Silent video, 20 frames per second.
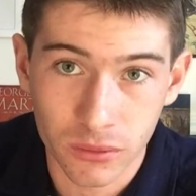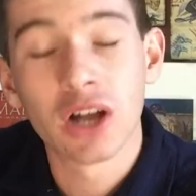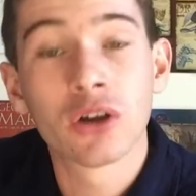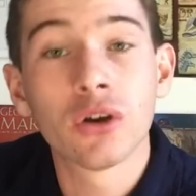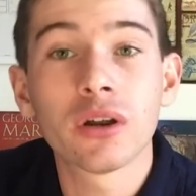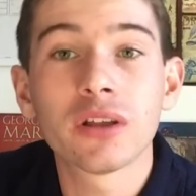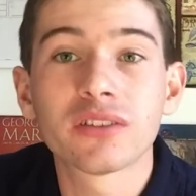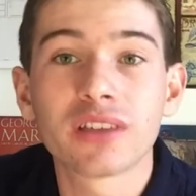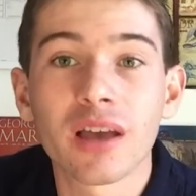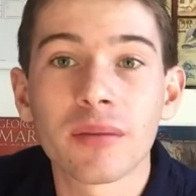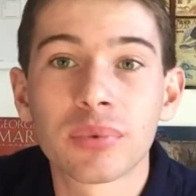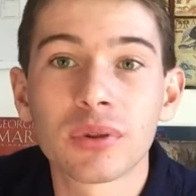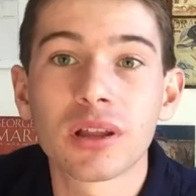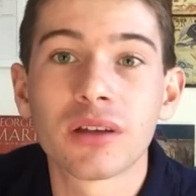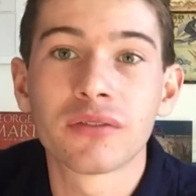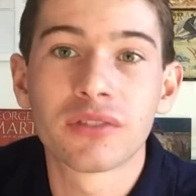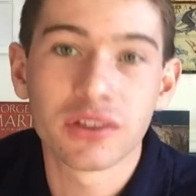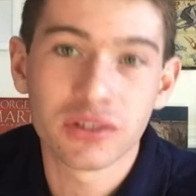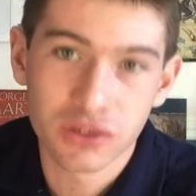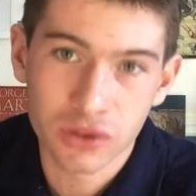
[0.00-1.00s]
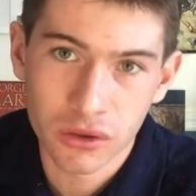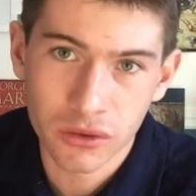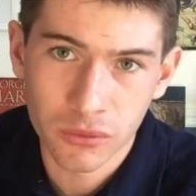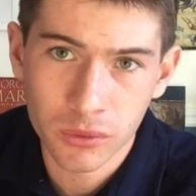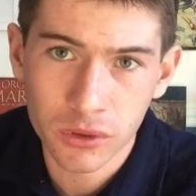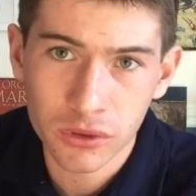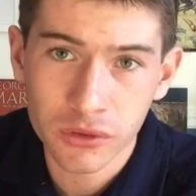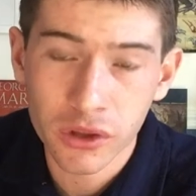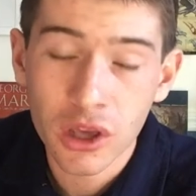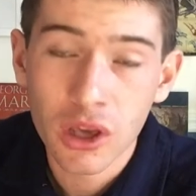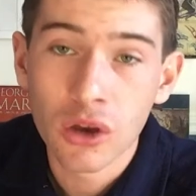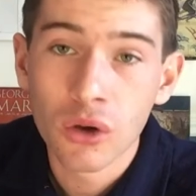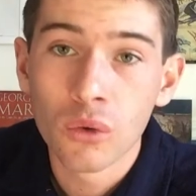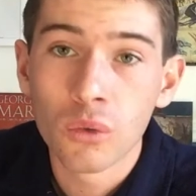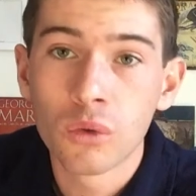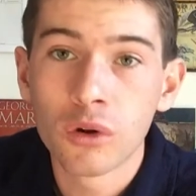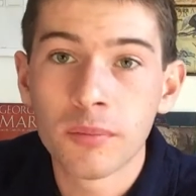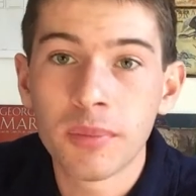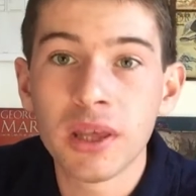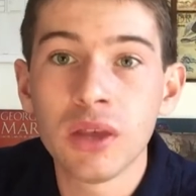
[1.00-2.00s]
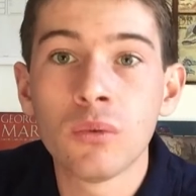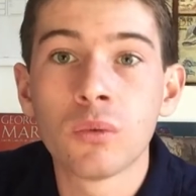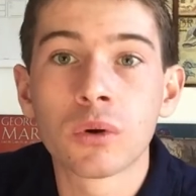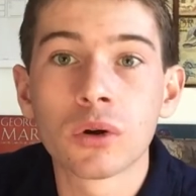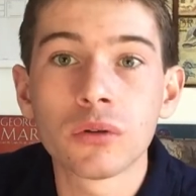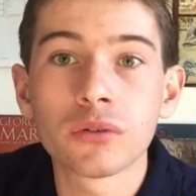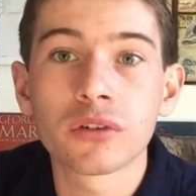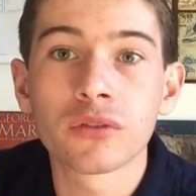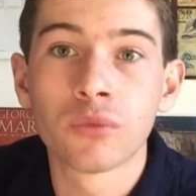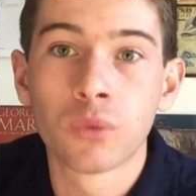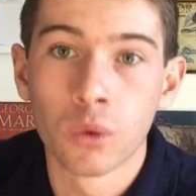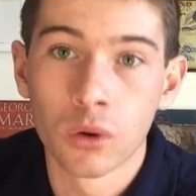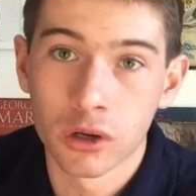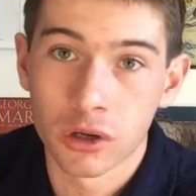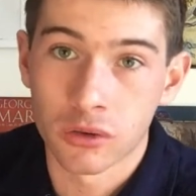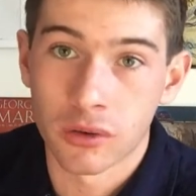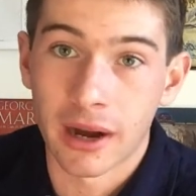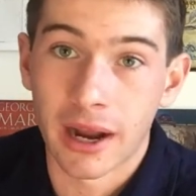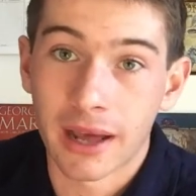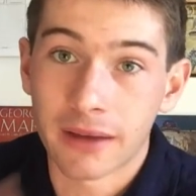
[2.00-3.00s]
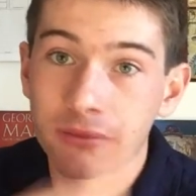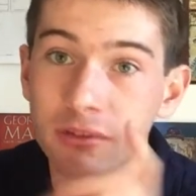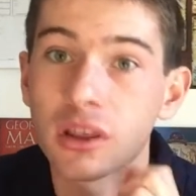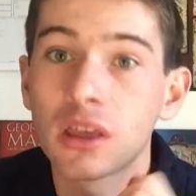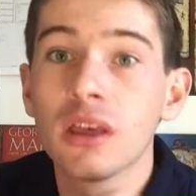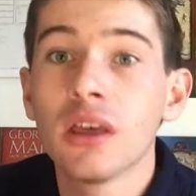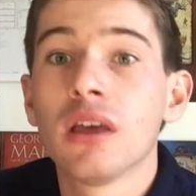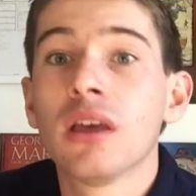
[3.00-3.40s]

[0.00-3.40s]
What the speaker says: A good example of this sort of world would be World of Warcraft,